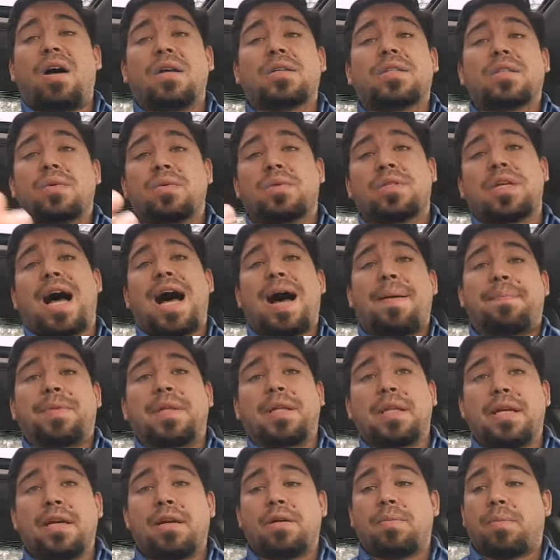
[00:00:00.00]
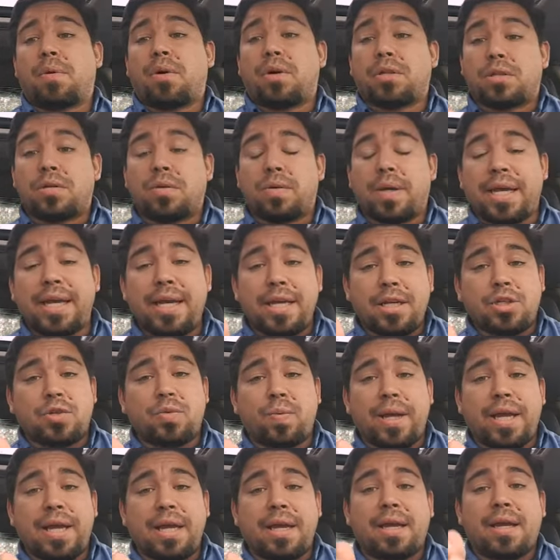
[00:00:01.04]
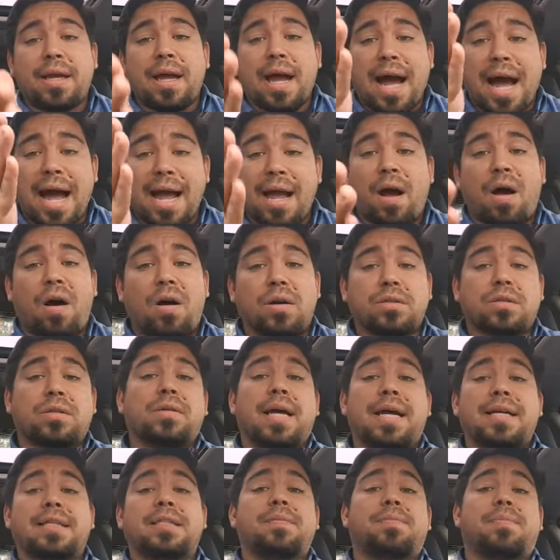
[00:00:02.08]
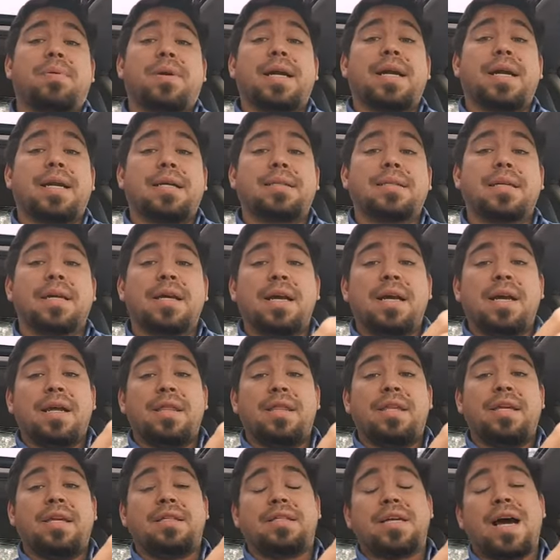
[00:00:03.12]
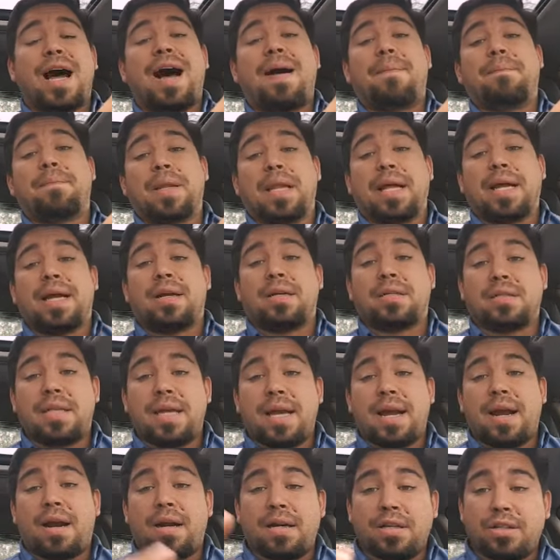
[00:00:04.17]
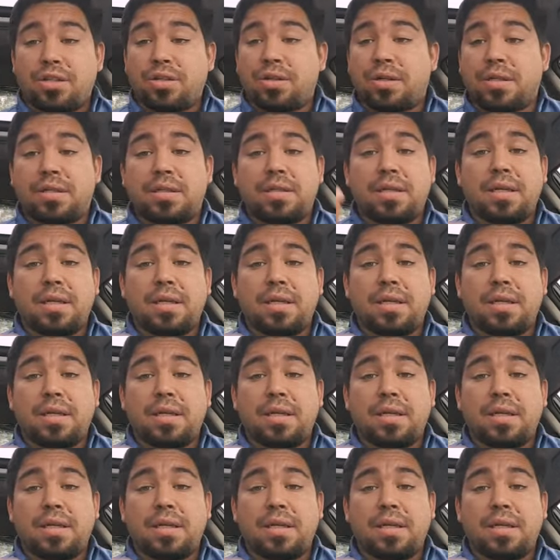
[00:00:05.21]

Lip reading: also top the leaderboard. So each week, I also like to praise the top players there. And as you can